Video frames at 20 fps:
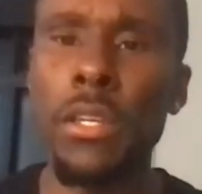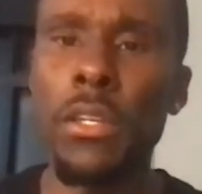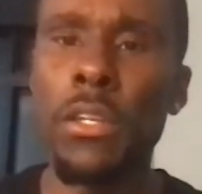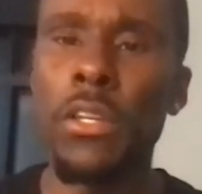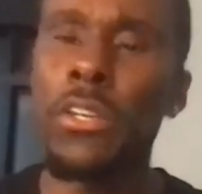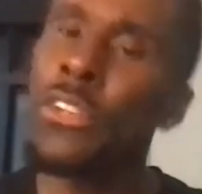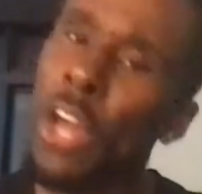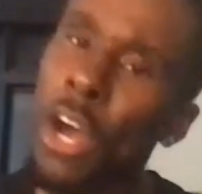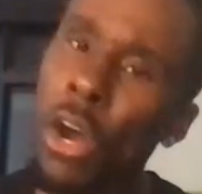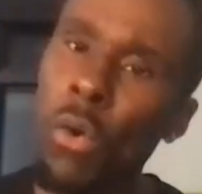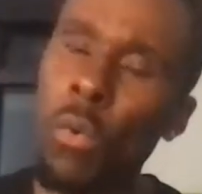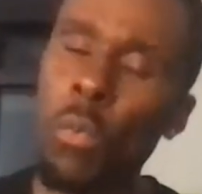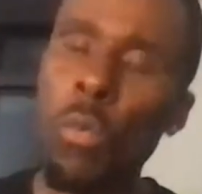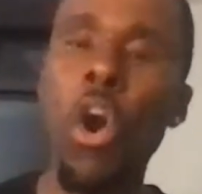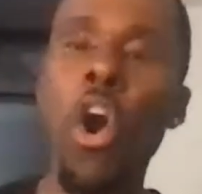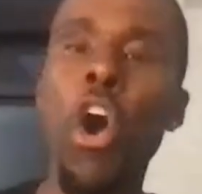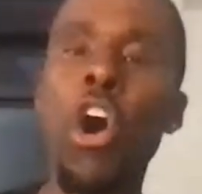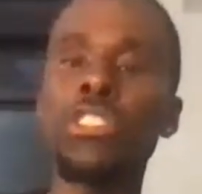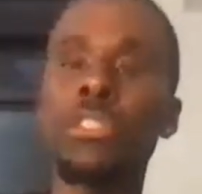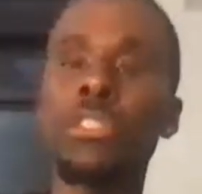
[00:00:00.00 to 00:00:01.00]
No? Well,
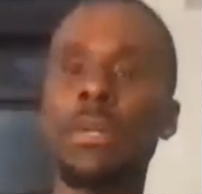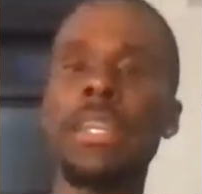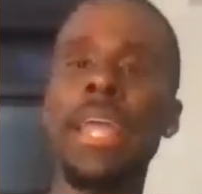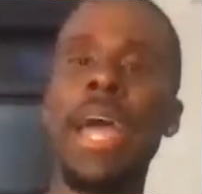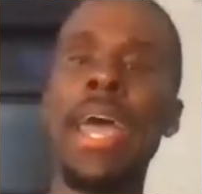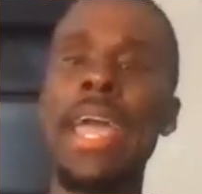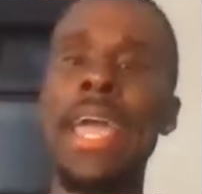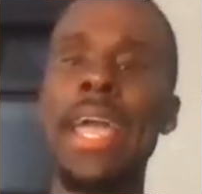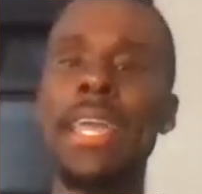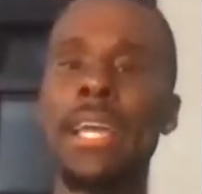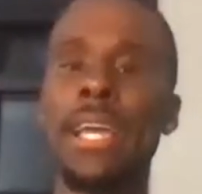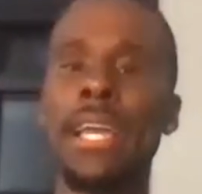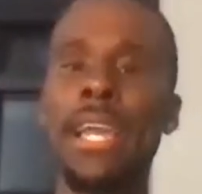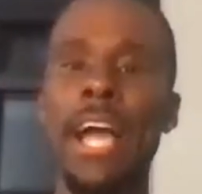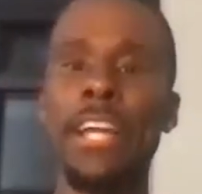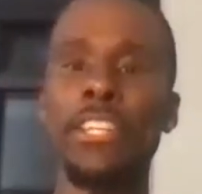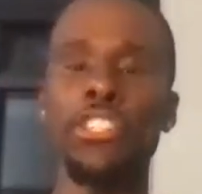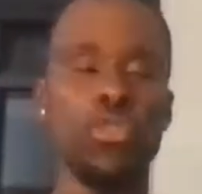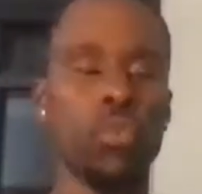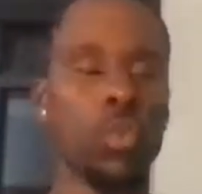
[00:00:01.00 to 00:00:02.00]
awesome. And now at 8
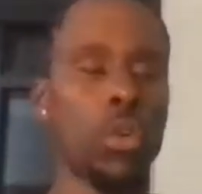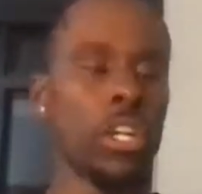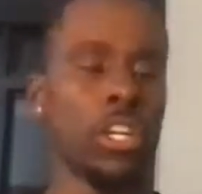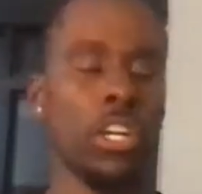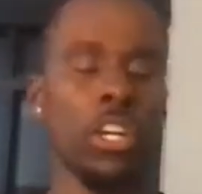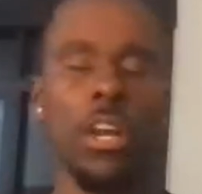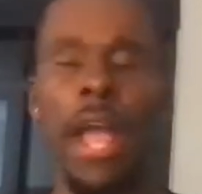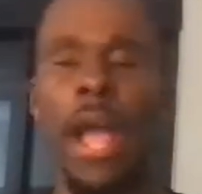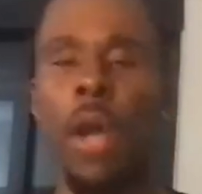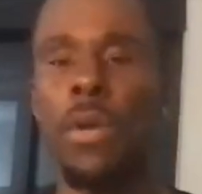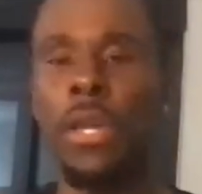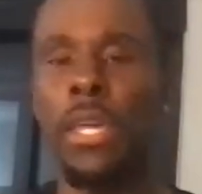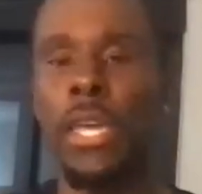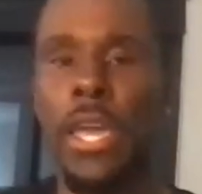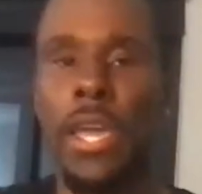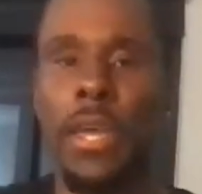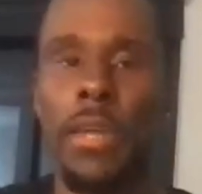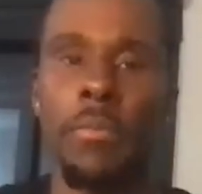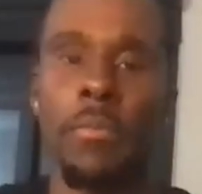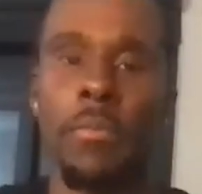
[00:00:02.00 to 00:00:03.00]
o'clock, you want to learn how it
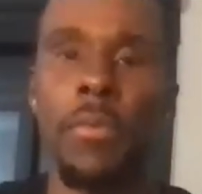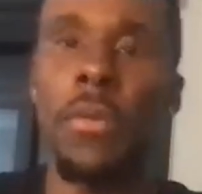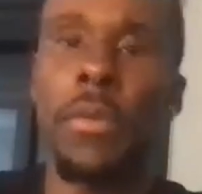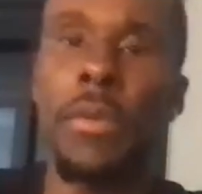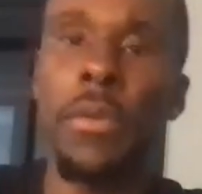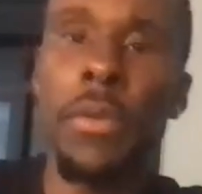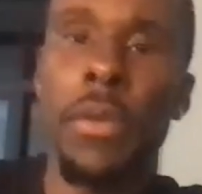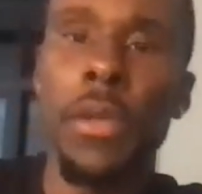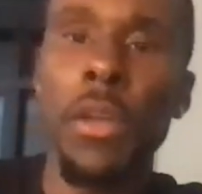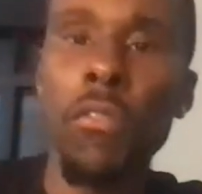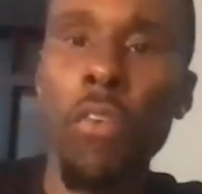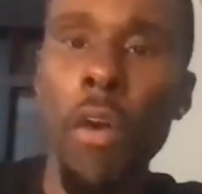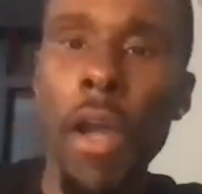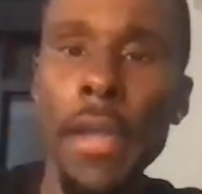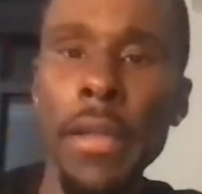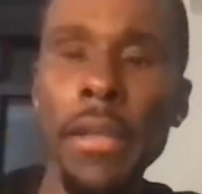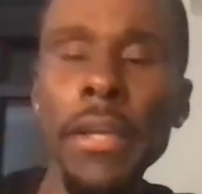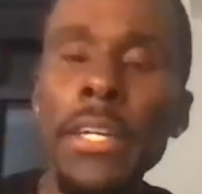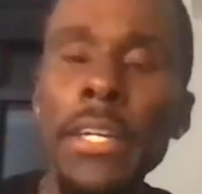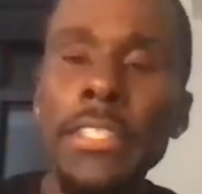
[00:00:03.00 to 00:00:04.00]
can,
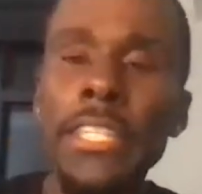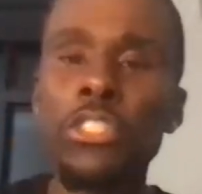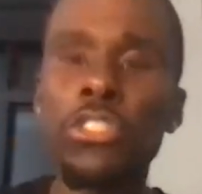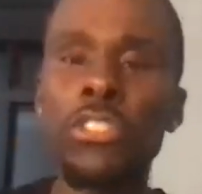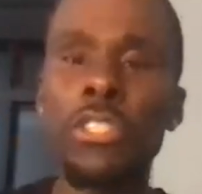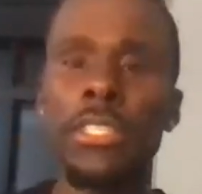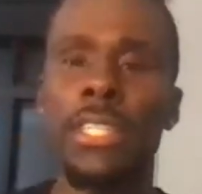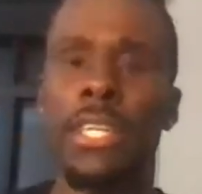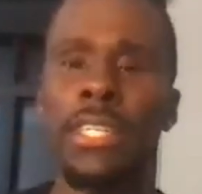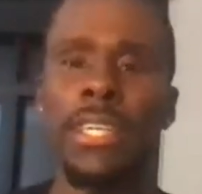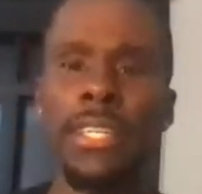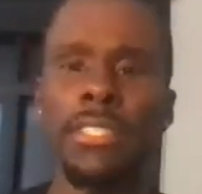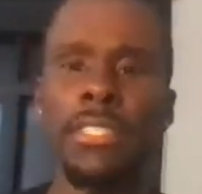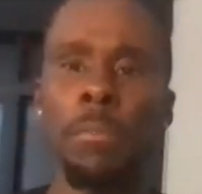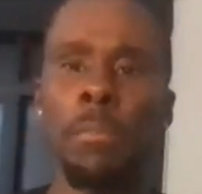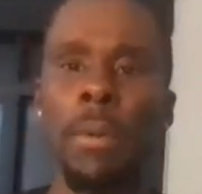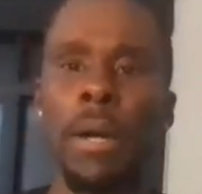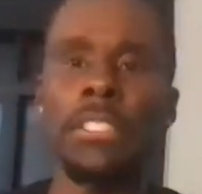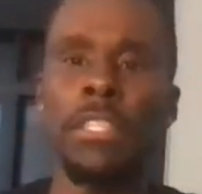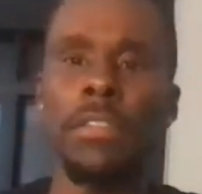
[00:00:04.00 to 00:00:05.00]
right? These are just, it's a
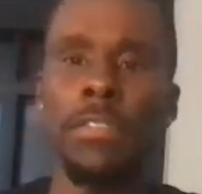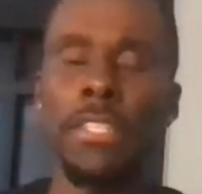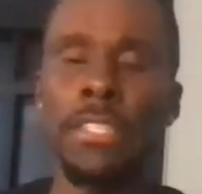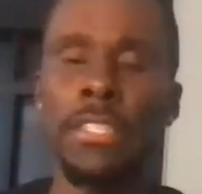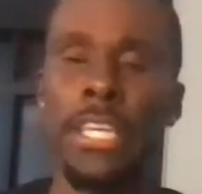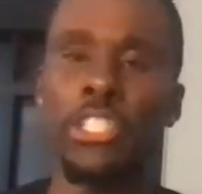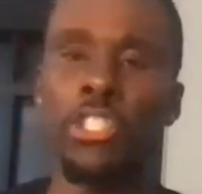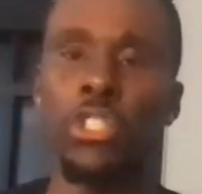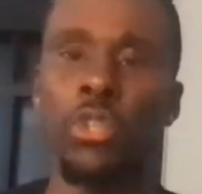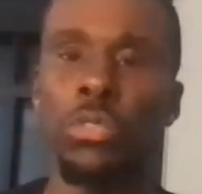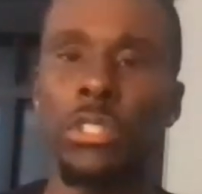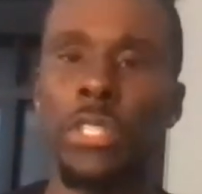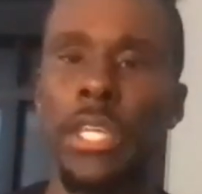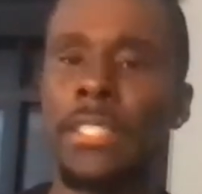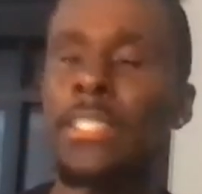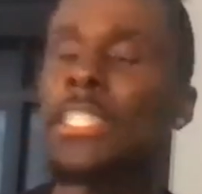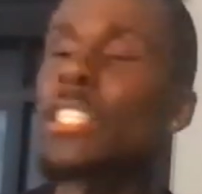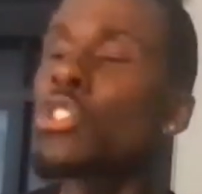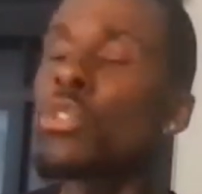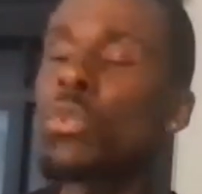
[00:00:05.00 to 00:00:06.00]
bunch of additional
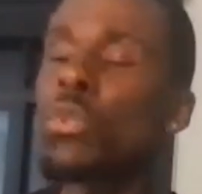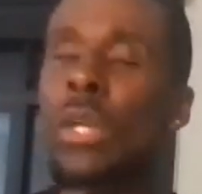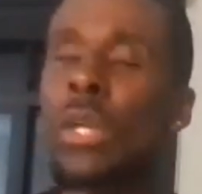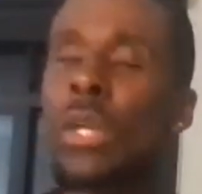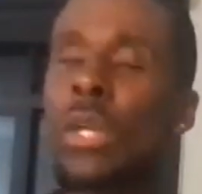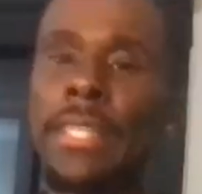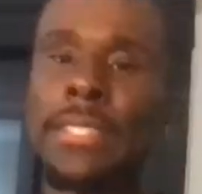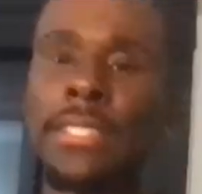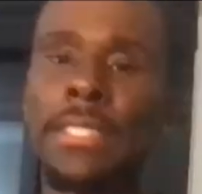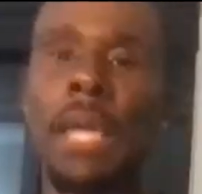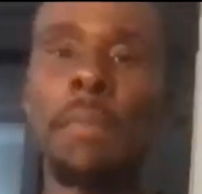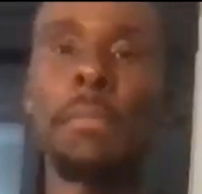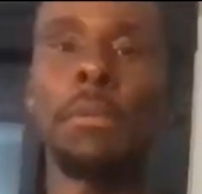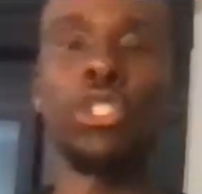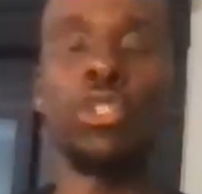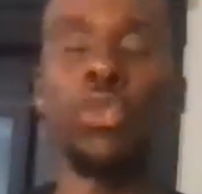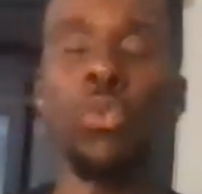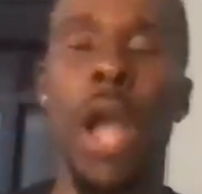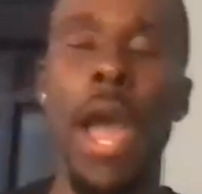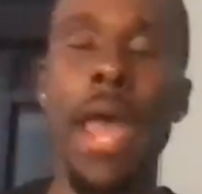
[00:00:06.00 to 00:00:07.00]
things that you can say, but
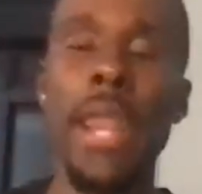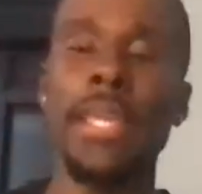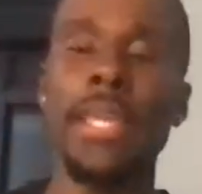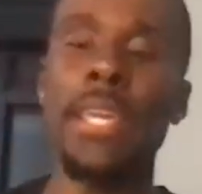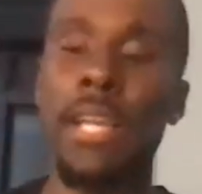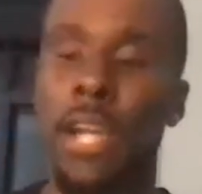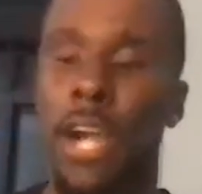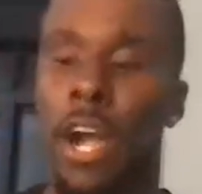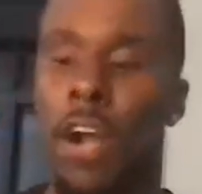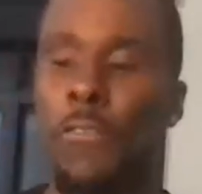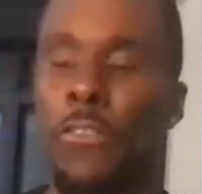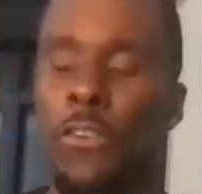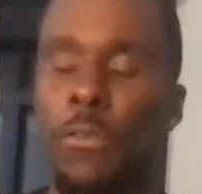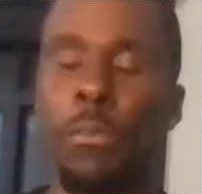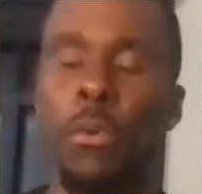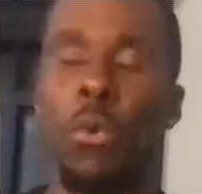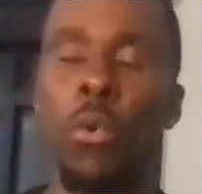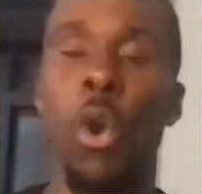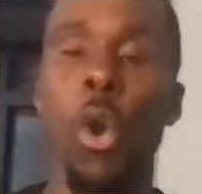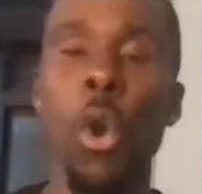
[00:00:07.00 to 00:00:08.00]
you got to get
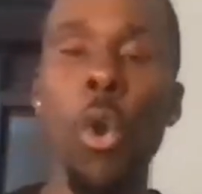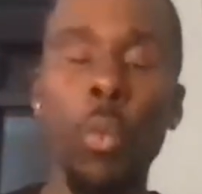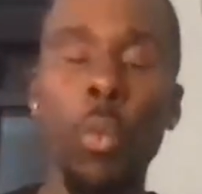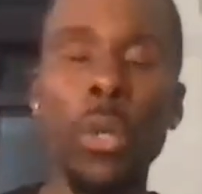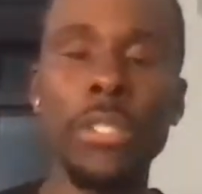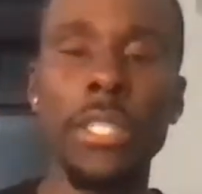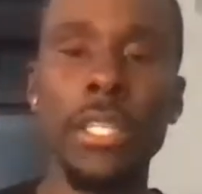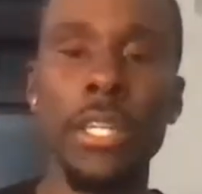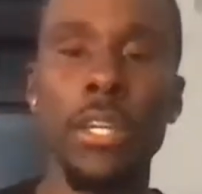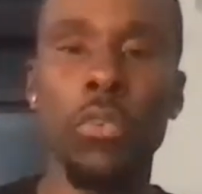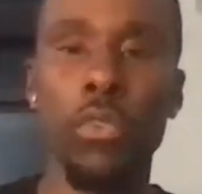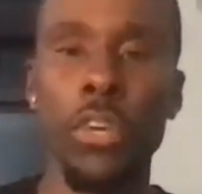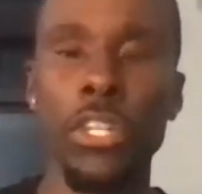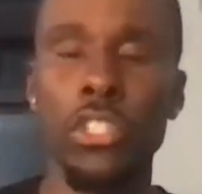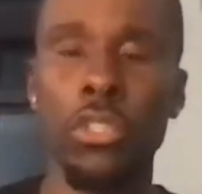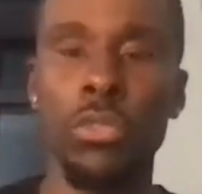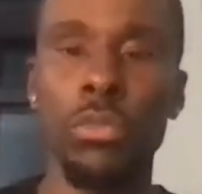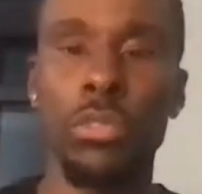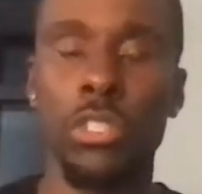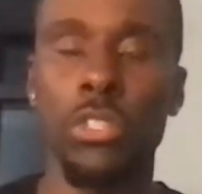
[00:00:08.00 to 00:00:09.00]
comfortable with the
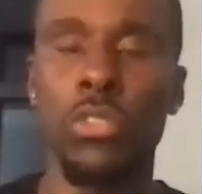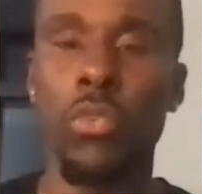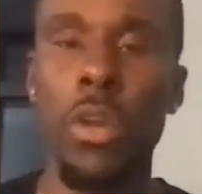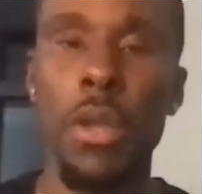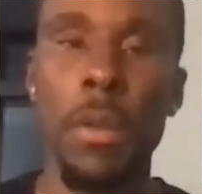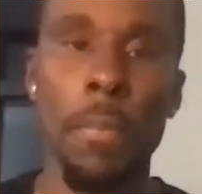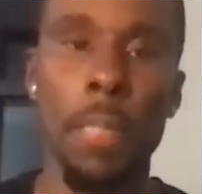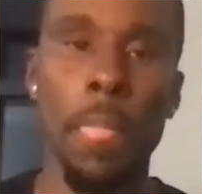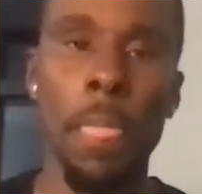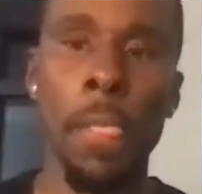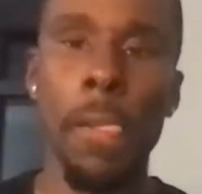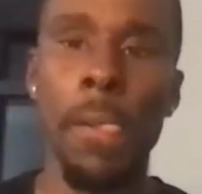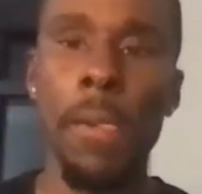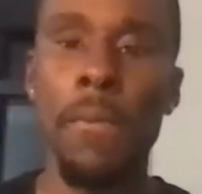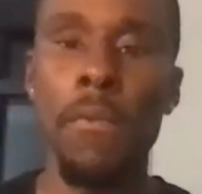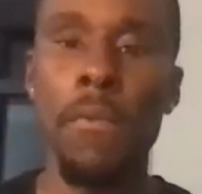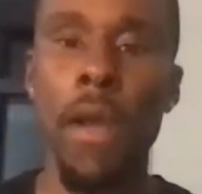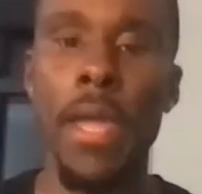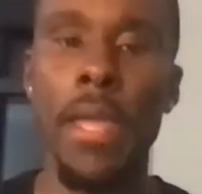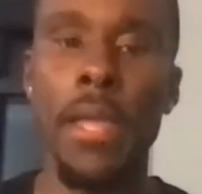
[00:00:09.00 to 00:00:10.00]
original script.
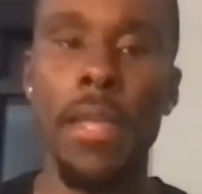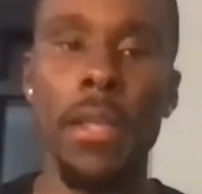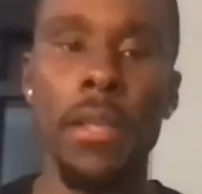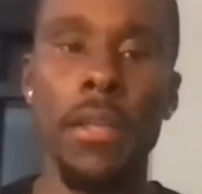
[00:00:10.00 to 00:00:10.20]
Right?